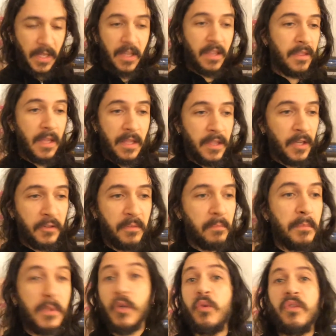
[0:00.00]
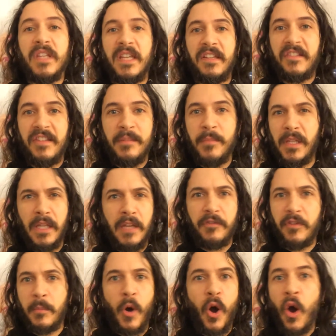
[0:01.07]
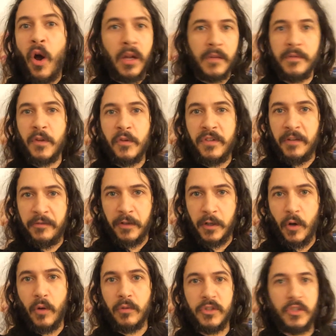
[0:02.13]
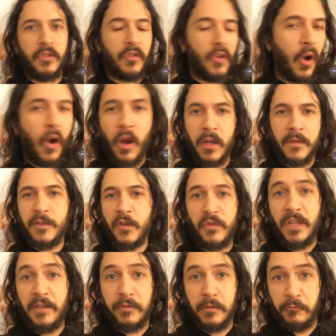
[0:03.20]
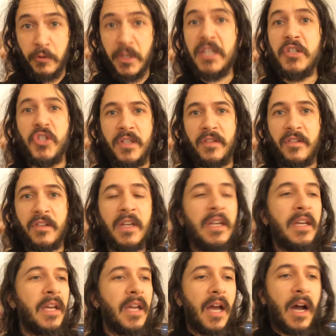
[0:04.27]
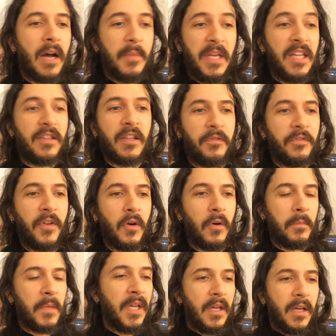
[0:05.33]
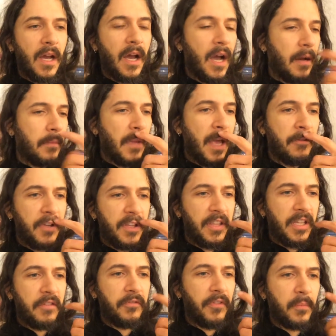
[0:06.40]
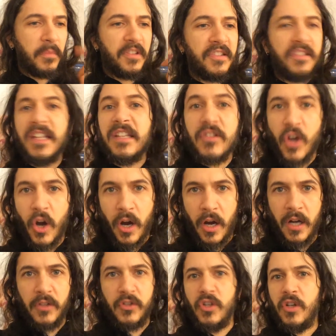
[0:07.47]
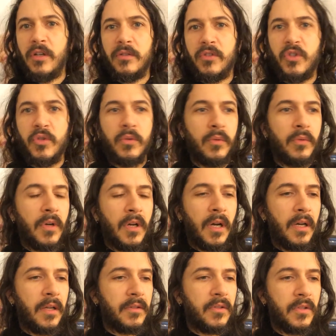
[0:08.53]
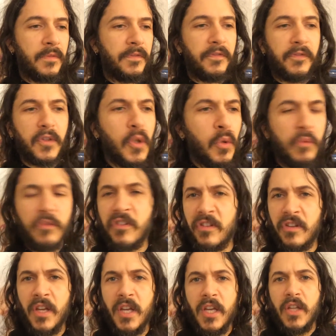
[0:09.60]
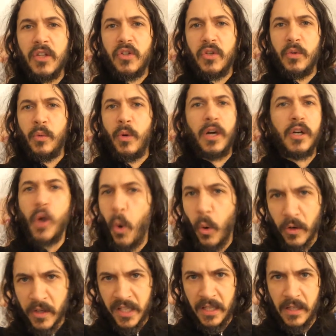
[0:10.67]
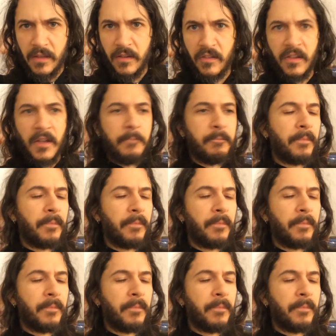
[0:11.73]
there's music seemingly from all of those different cultures, all of those different regions um, in the film. Um, everything from sitar to to uh, to flutes to accordions.